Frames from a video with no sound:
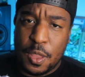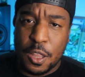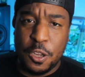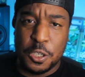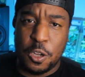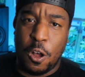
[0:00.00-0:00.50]

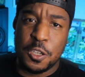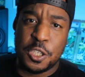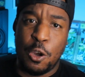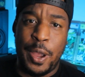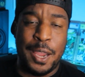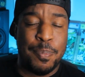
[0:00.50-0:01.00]
There's
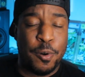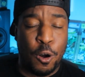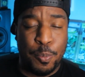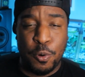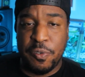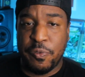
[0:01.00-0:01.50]
also a
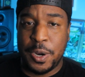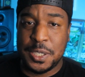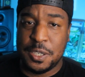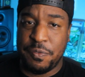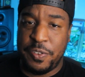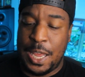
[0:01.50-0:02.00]
purple
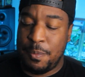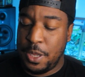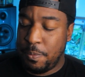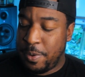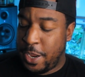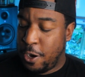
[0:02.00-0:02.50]
friends and
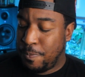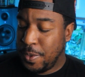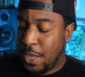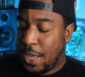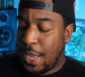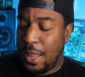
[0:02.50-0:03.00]
family pair
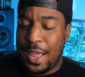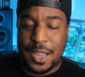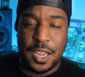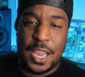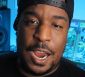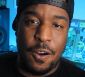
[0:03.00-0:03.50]
and like
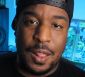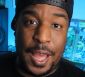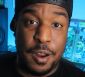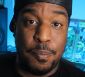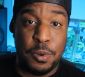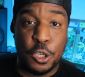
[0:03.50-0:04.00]
a
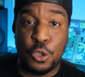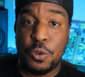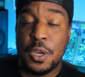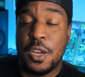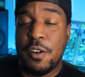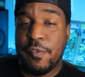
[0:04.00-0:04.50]
Carolina
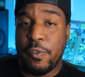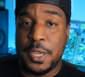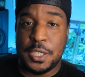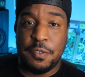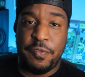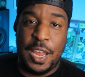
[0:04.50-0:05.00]
blue
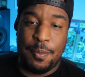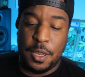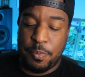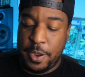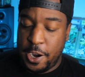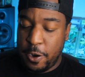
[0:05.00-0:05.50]
friends and
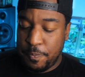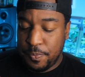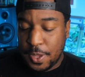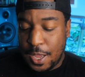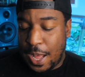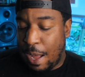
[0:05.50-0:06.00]
family pair.
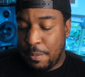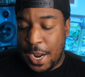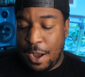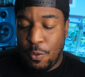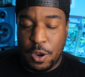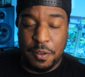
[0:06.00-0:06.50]
I'm
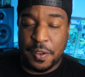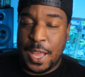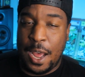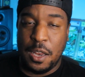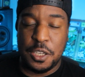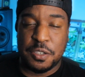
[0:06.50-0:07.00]
not one of
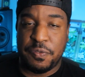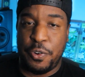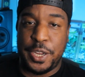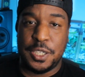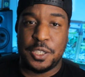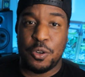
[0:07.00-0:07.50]
Khaled's
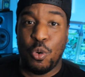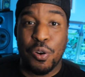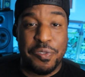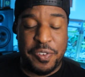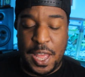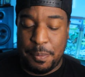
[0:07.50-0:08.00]
friends
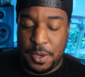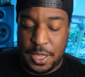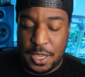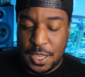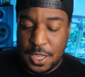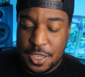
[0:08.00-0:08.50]
or
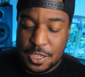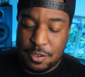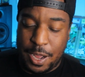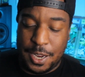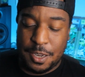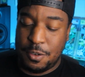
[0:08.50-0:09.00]
family,
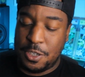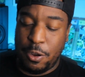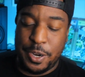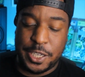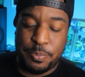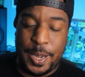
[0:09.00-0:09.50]
so I
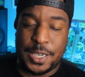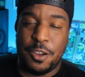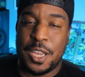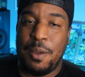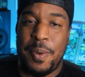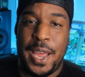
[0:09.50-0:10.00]
don't expect
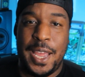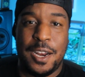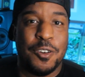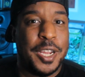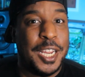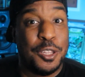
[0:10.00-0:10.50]
I'll get my
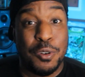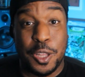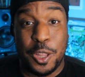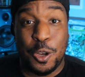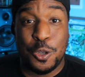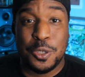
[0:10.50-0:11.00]
hand on either
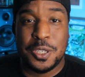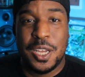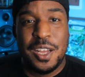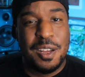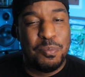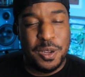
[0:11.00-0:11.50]
of those,
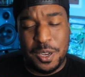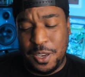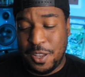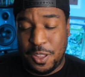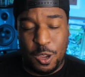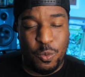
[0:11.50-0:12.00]
but
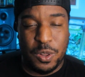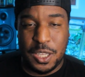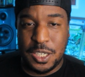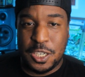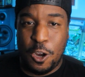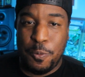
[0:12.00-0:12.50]
they're
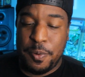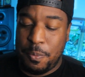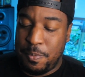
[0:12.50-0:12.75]
really dope.